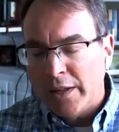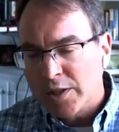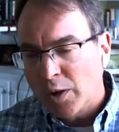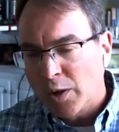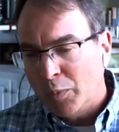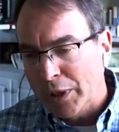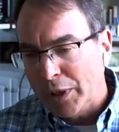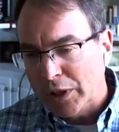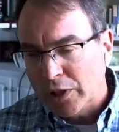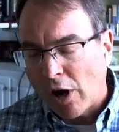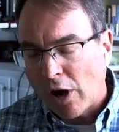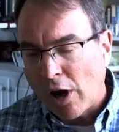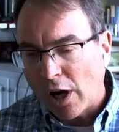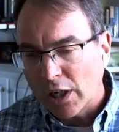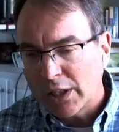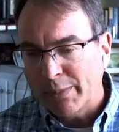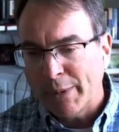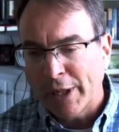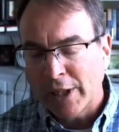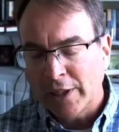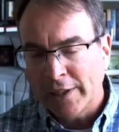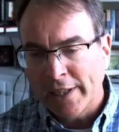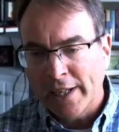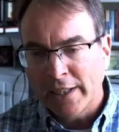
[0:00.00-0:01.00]
And so we
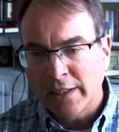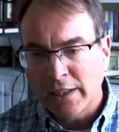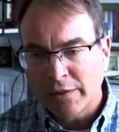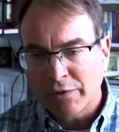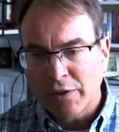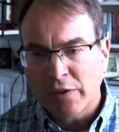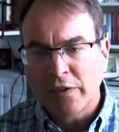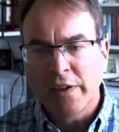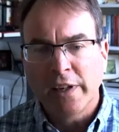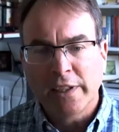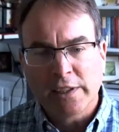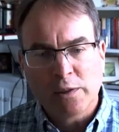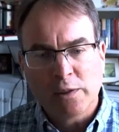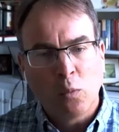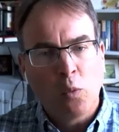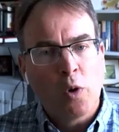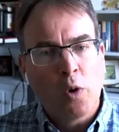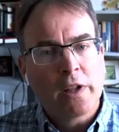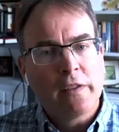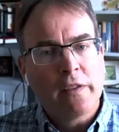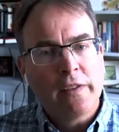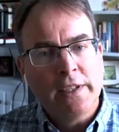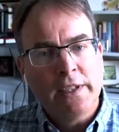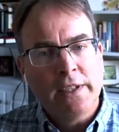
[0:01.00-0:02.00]
talked about a lot of different things.
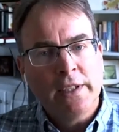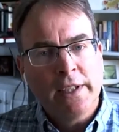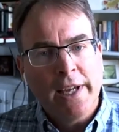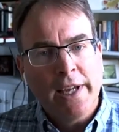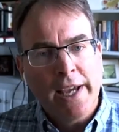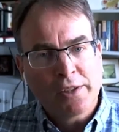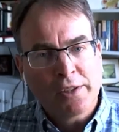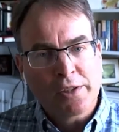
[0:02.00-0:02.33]
And one of the